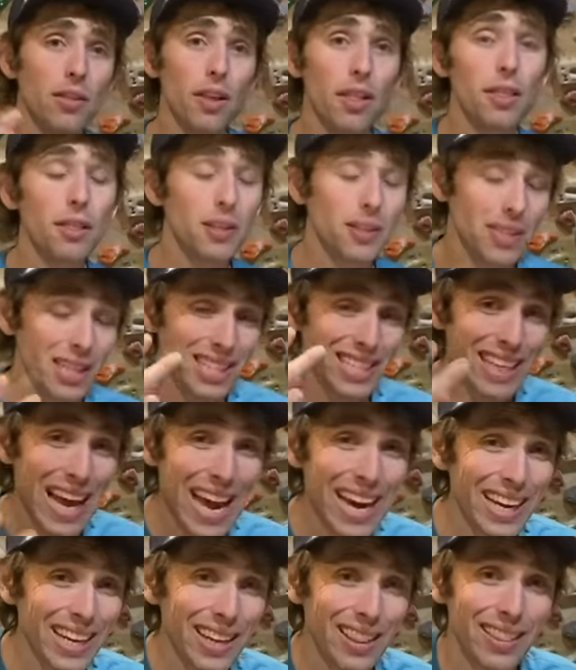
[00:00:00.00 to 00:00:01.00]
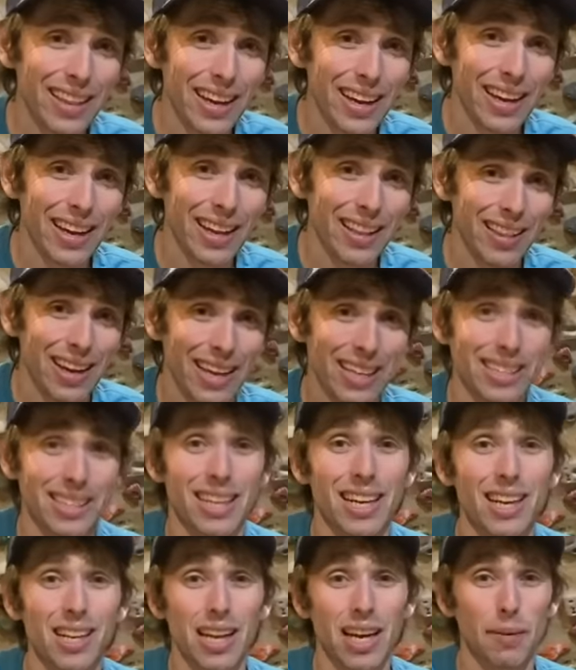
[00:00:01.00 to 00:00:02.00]
The, the second thing that I
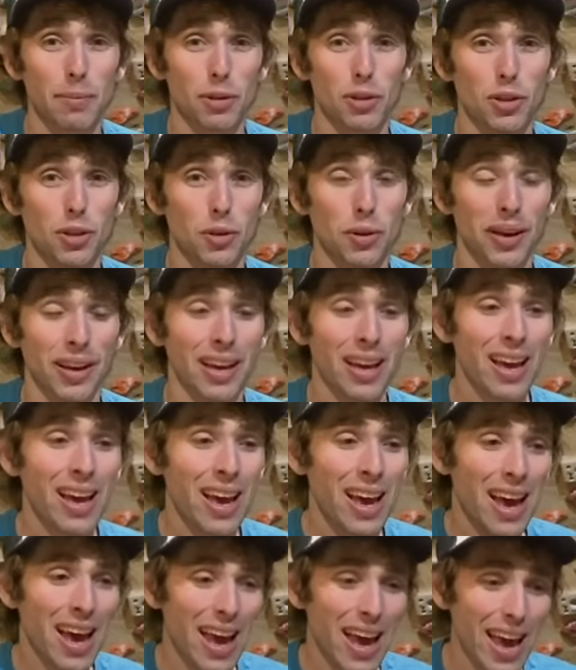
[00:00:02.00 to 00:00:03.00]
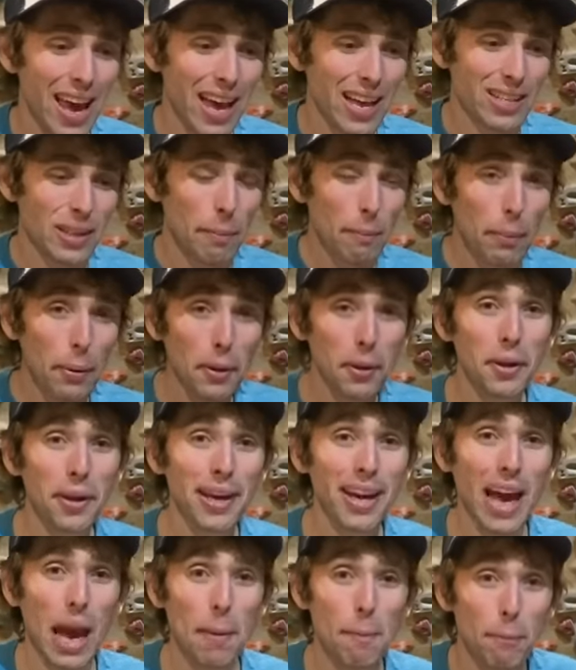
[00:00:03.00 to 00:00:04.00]
see climbers doing is
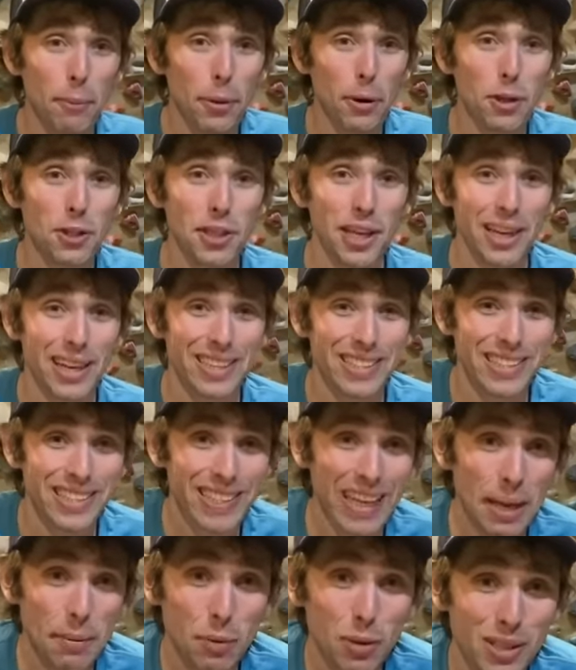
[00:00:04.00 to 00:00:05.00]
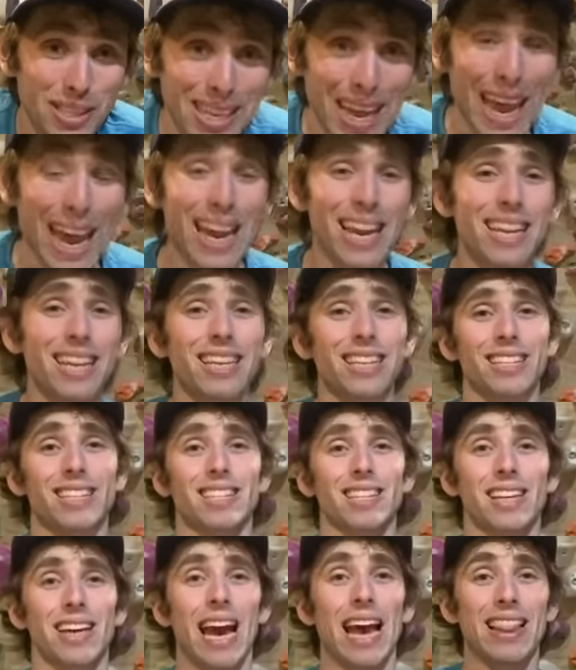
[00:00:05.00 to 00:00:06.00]
pulling and pushing
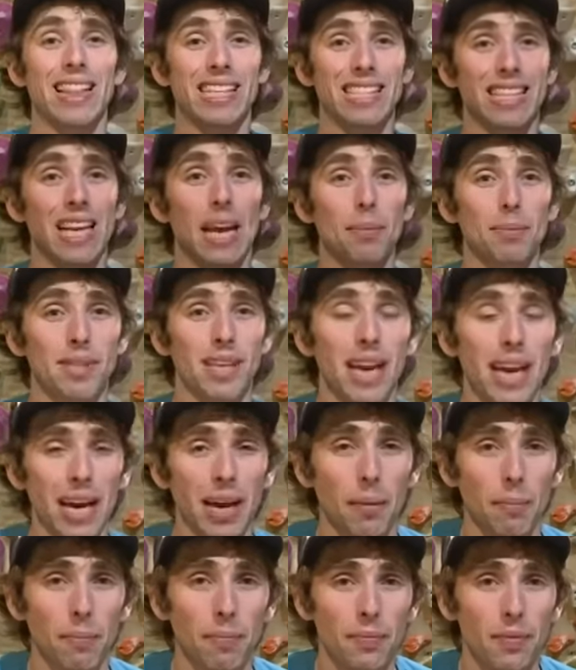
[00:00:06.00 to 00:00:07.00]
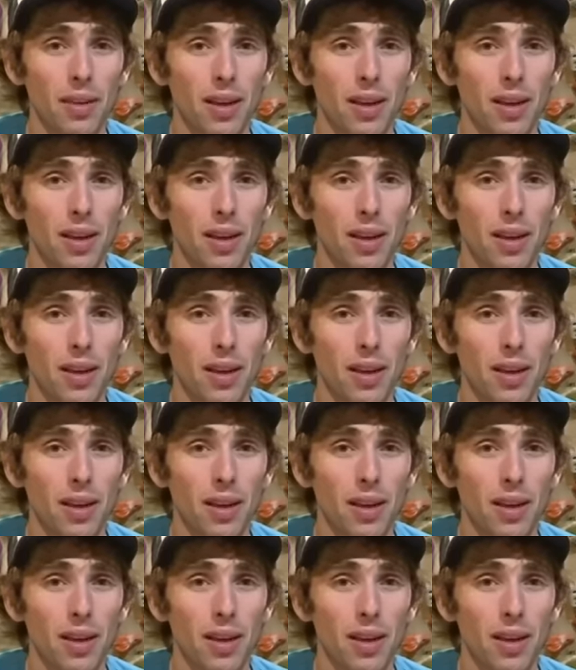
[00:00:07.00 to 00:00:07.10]
simultaneously at the same time.